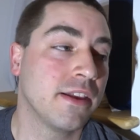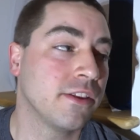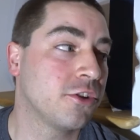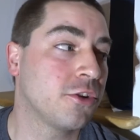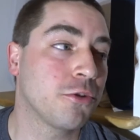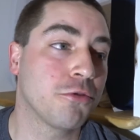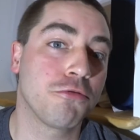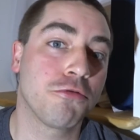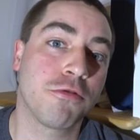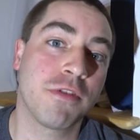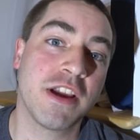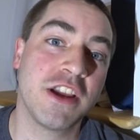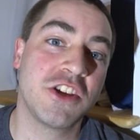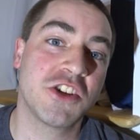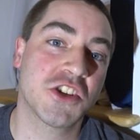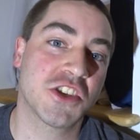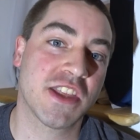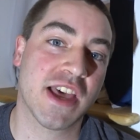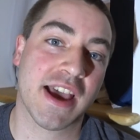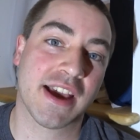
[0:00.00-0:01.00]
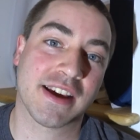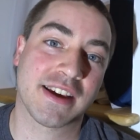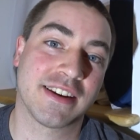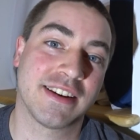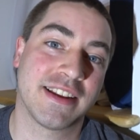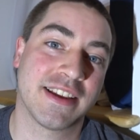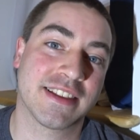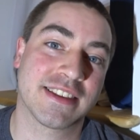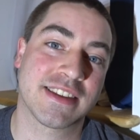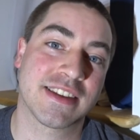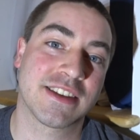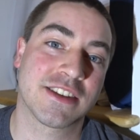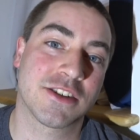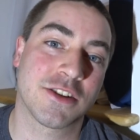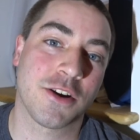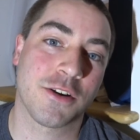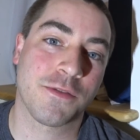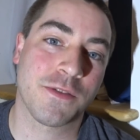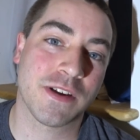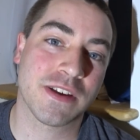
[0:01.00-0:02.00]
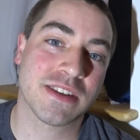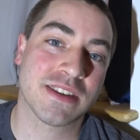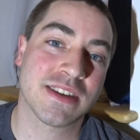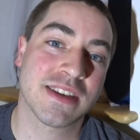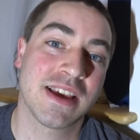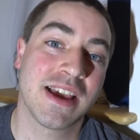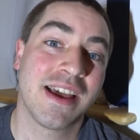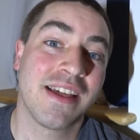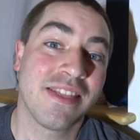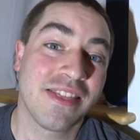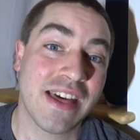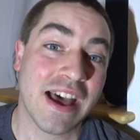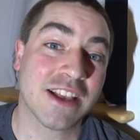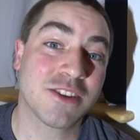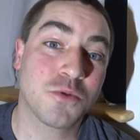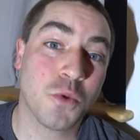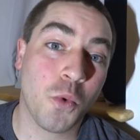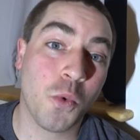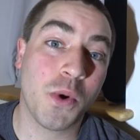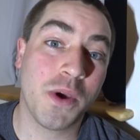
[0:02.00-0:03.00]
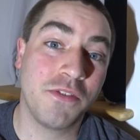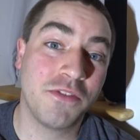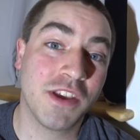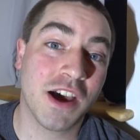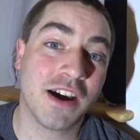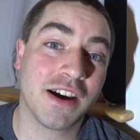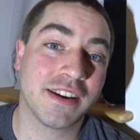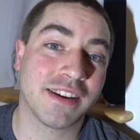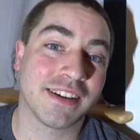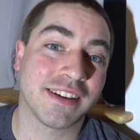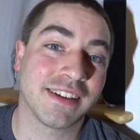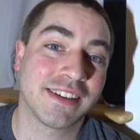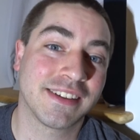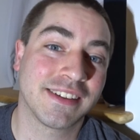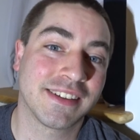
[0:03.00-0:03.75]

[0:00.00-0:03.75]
to reach that condensing surface. That's what we've done.